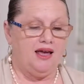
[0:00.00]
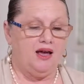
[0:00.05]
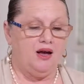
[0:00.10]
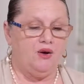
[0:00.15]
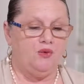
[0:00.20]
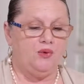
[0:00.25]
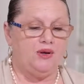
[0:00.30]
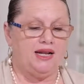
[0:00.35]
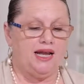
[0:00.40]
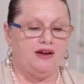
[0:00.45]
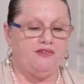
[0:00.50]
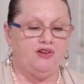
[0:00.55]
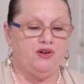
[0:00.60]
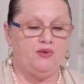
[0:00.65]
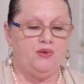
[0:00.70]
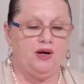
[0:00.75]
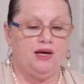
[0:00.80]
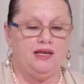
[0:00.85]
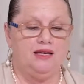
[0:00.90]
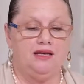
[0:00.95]
With
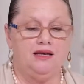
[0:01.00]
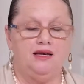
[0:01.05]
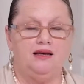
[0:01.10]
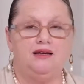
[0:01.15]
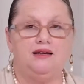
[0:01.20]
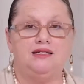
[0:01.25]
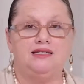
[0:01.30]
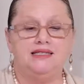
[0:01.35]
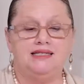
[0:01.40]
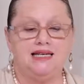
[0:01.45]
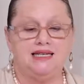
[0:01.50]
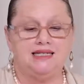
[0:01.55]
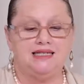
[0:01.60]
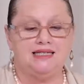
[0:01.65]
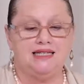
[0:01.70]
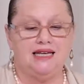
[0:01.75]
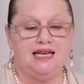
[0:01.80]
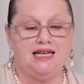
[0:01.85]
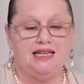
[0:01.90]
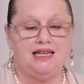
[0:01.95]
everyone
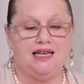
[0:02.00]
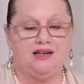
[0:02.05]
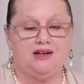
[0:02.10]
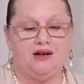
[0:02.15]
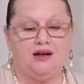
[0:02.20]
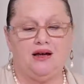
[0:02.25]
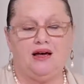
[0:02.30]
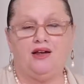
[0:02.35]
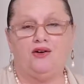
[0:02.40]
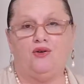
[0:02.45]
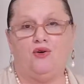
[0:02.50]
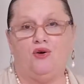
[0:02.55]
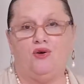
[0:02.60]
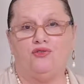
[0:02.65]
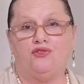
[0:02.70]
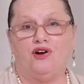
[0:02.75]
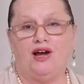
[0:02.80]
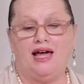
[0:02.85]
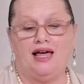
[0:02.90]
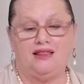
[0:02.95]
16 and
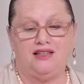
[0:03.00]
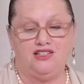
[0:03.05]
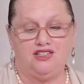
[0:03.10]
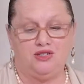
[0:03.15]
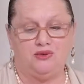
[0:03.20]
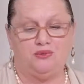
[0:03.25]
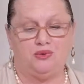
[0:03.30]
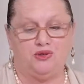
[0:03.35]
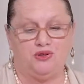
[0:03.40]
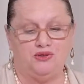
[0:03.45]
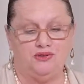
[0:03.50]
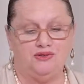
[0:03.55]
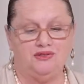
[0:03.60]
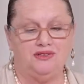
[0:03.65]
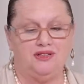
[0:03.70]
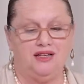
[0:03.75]
over eligible